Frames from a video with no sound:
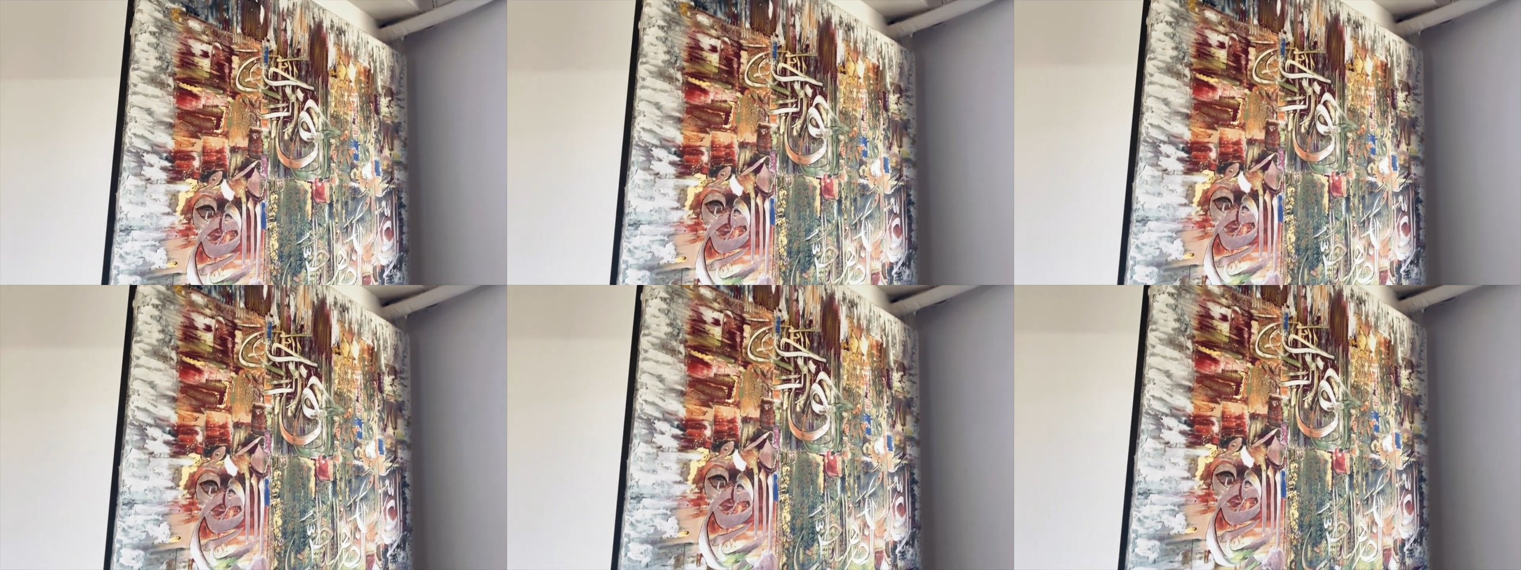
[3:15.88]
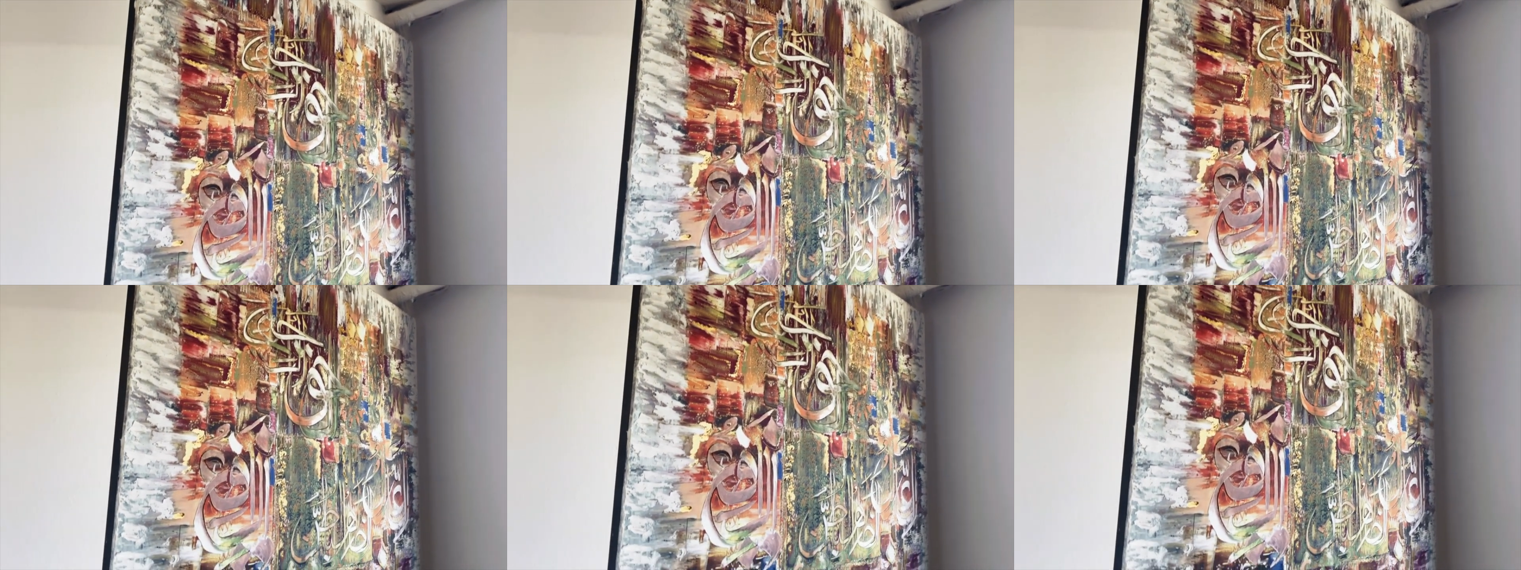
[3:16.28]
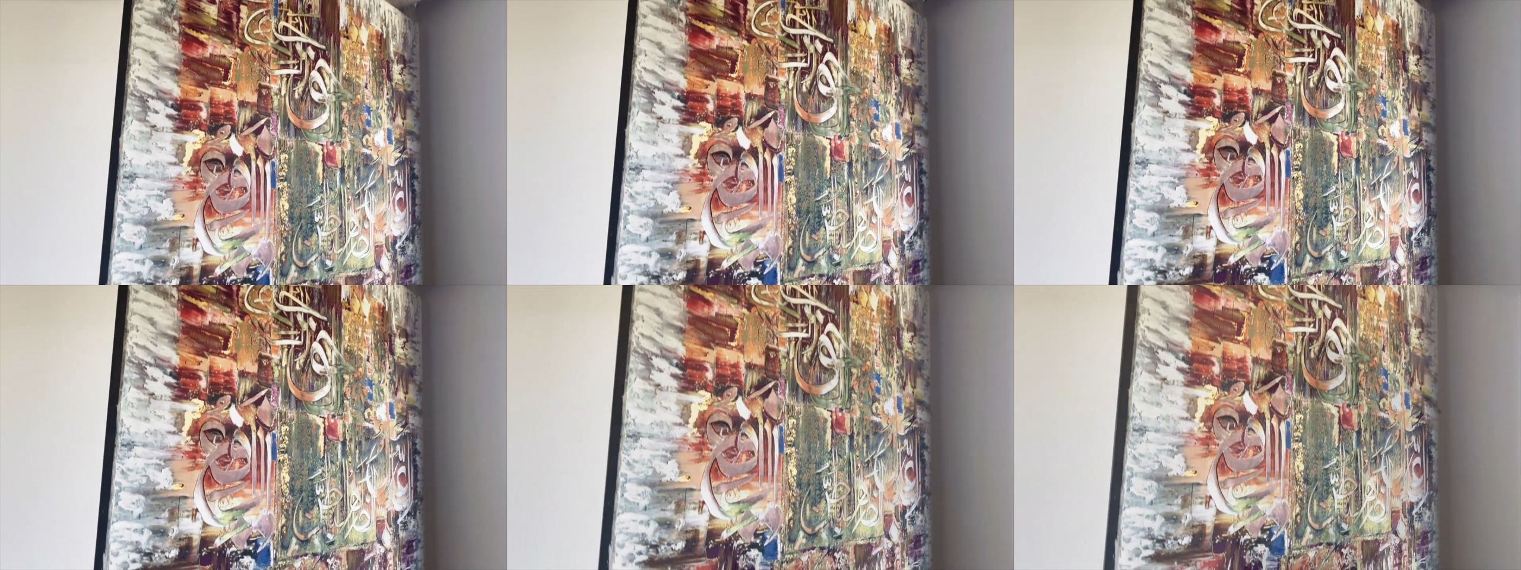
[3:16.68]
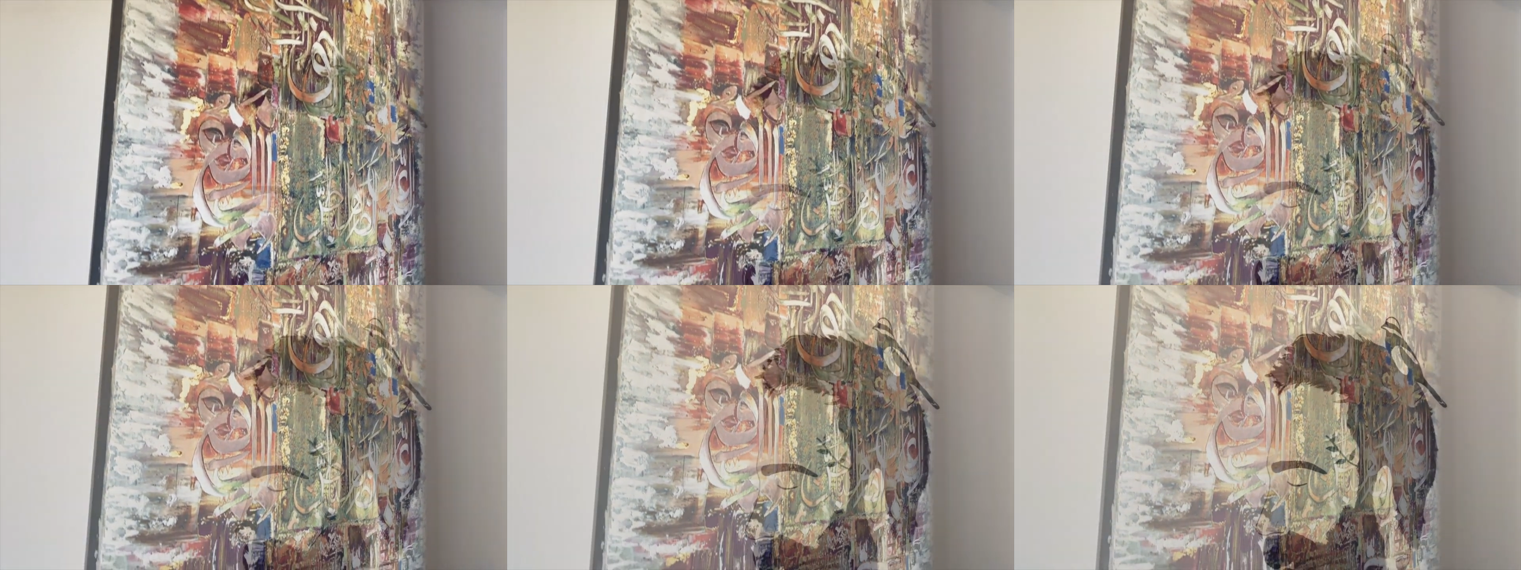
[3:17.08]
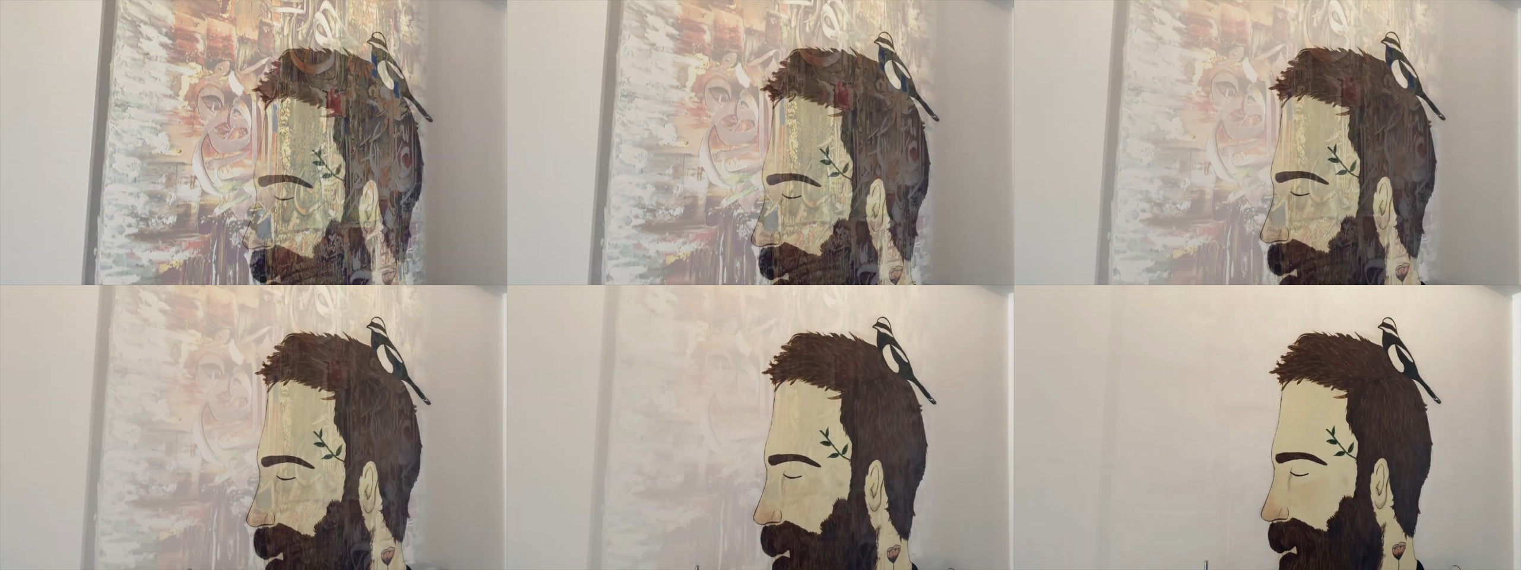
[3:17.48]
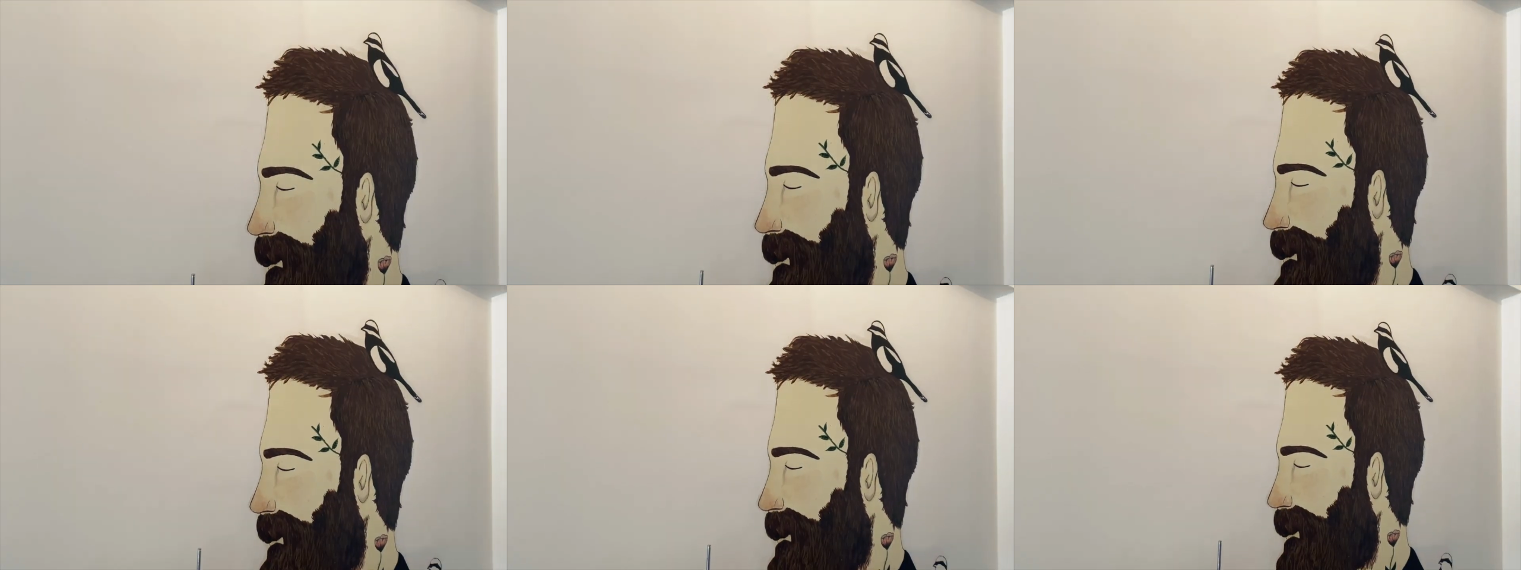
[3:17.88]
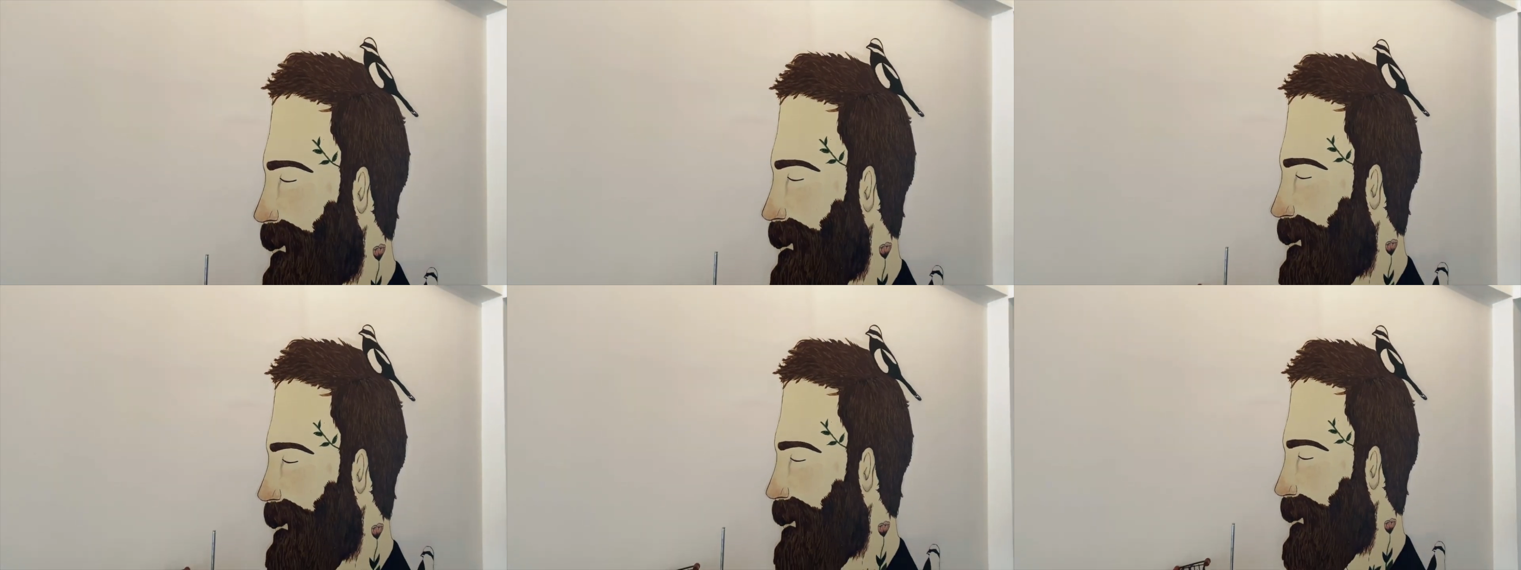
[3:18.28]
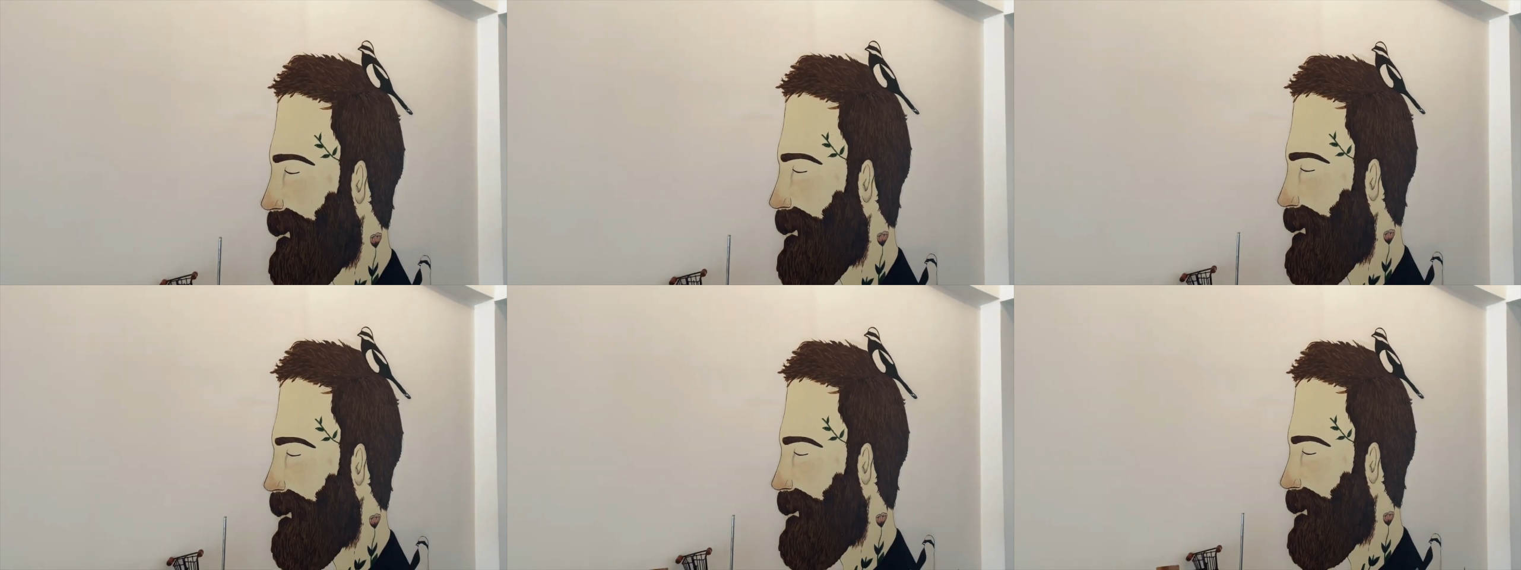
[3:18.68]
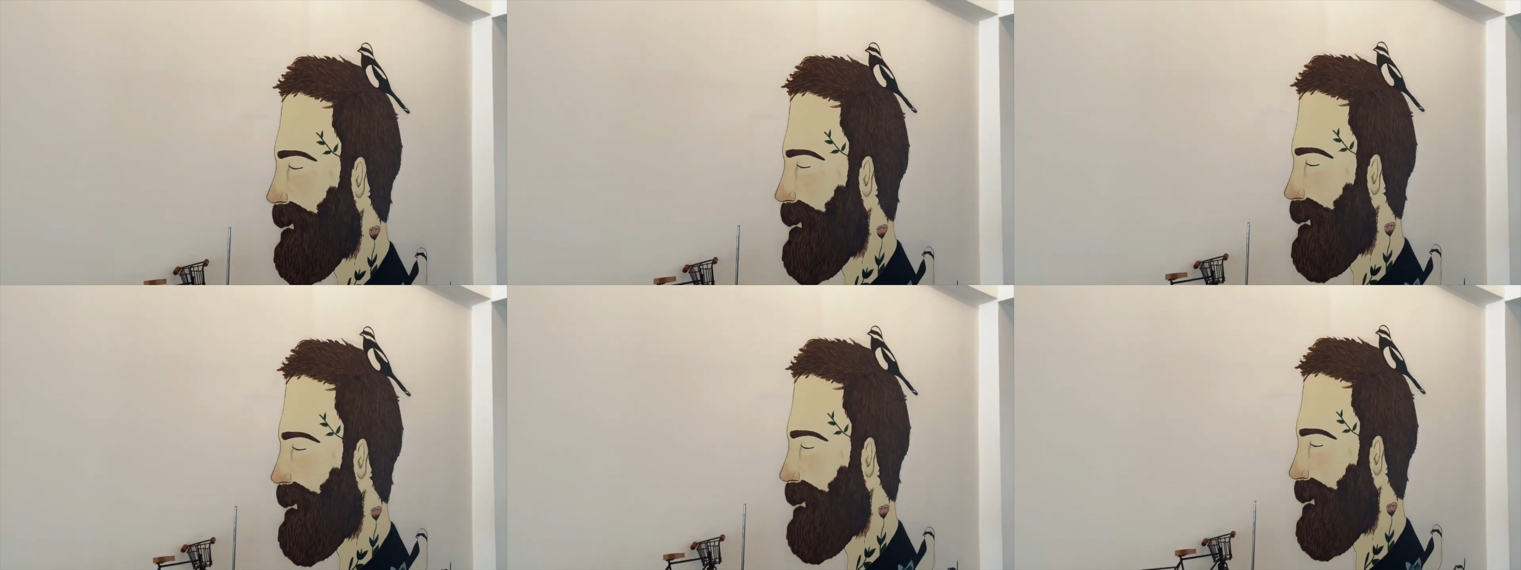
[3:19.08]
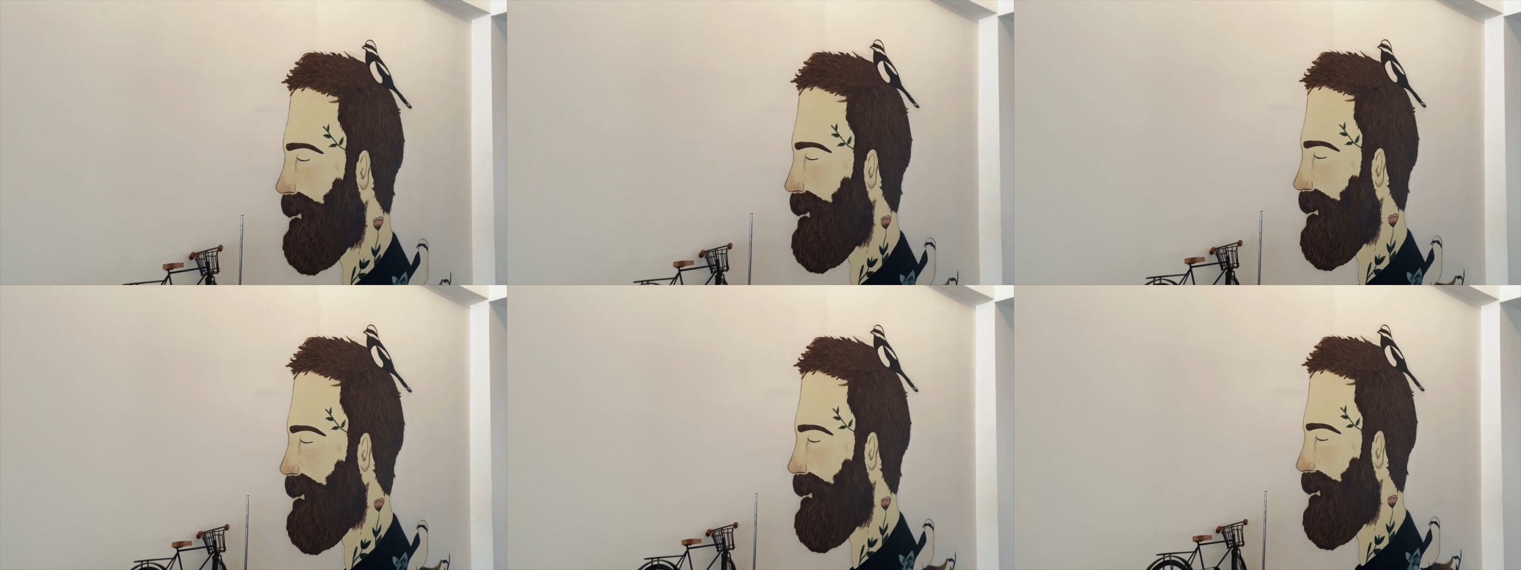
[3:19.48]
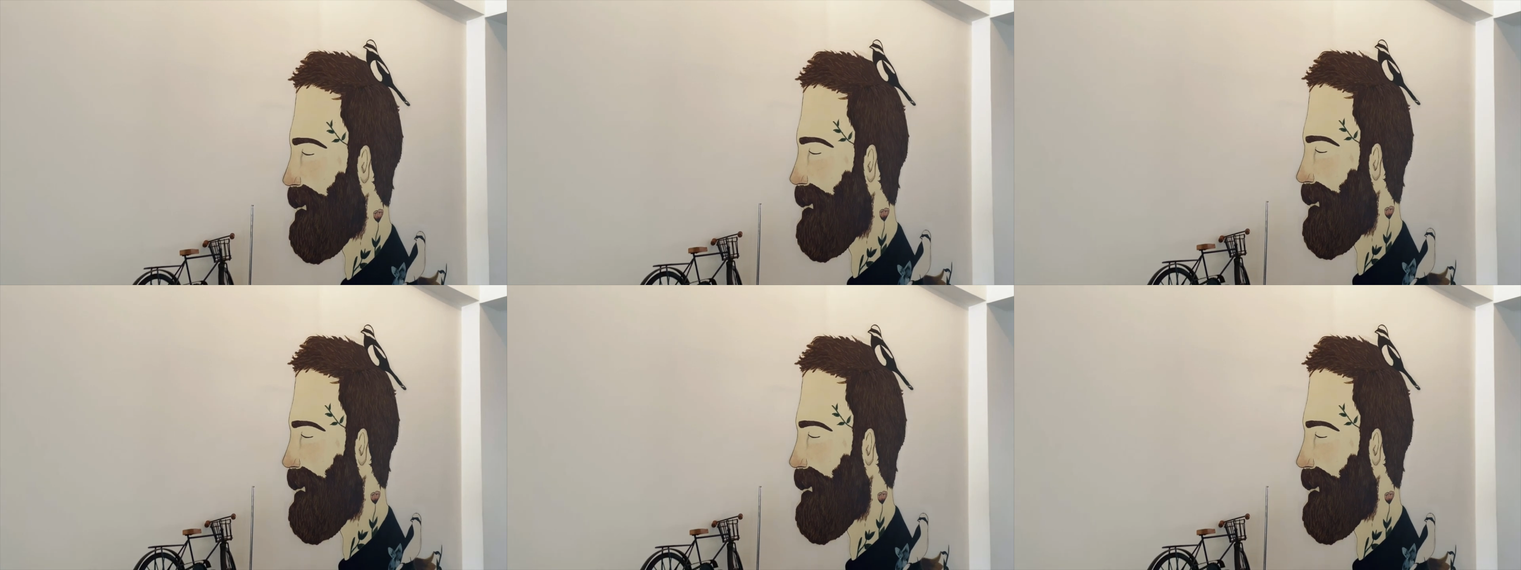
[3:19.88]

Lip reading: No face is visible, so there are no lips to read.